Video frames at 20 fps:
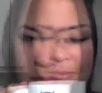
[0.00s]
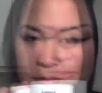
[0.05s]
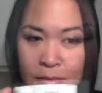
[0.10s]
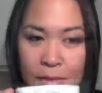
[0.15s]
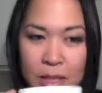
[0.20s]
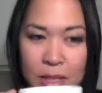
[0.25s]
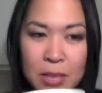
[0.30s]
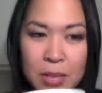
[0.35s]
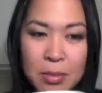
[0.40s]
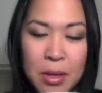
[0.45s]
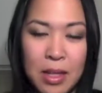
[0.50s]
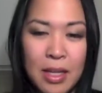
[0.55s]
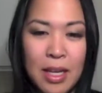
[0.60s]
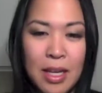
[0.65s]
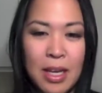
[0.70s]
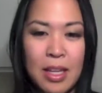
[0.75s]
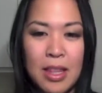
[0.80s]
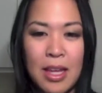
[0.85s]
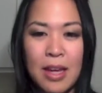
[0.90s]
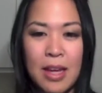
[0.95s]
Smell
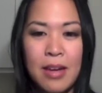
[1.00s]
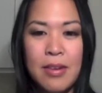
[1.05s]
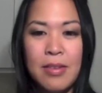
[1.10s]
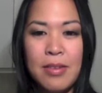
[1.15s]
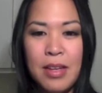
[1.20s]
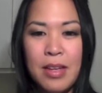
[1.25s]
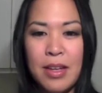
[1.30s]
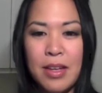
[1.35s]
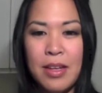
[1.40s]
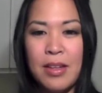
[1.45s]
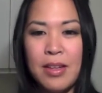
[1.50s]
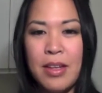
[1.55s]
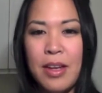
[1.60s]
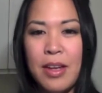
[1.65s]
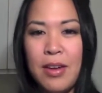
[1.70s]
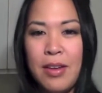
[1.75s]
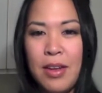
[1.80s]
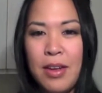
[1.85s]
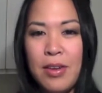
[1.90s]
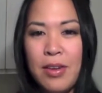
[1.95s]
like that
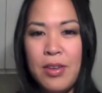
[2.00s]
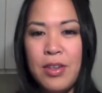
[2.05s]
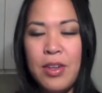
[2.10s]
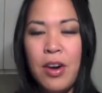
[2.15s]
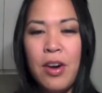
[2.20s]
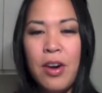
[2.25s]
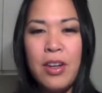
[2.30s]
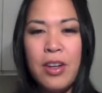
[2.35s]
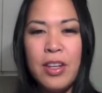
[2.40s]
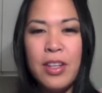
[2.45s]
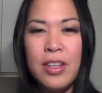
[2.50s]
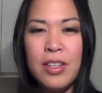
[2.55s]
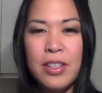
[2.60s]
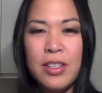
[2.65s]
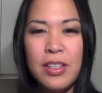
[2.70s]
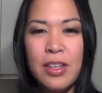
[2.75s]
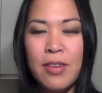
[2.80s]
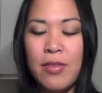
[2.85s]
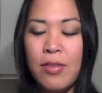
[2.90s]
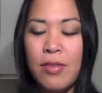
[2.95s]
tardiness,
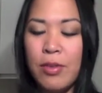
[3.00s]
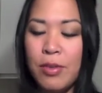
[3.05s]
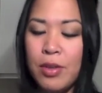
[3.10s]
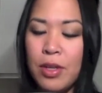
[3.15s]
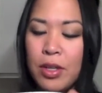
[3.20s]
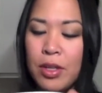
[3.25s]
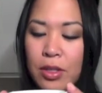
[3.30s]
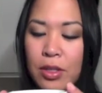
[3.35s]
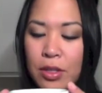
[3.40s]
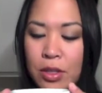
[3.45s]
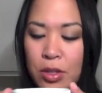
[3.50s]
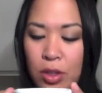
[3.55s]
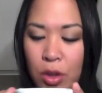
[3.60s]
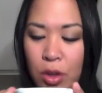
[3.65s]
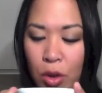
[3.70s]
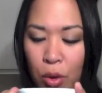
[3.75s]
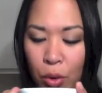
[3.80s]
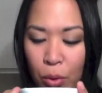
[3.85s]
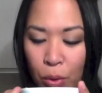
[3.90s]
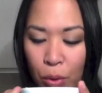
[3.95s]
that fruitiness.
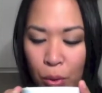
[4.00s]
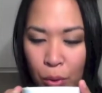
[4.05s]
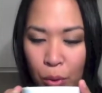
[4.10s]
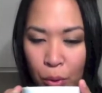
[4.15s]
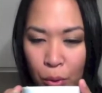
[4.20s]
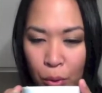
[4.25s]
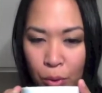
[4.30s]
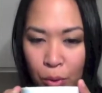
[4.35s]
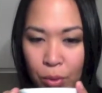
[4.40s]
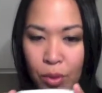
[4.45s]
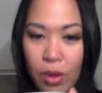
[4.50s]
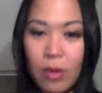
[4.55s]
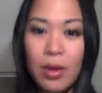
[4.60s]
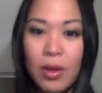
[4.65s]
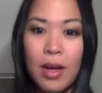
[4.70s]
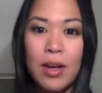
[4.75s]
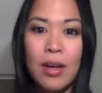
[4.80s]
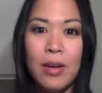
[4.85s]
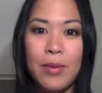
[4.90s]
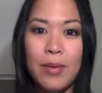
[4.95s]

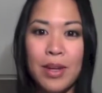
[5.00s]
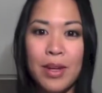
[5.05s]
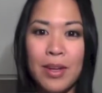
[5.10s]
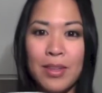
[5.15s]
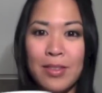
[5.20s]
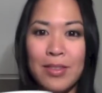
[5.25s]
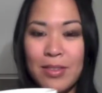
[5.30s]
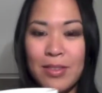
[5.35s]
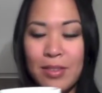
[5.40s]
Okay, here we go.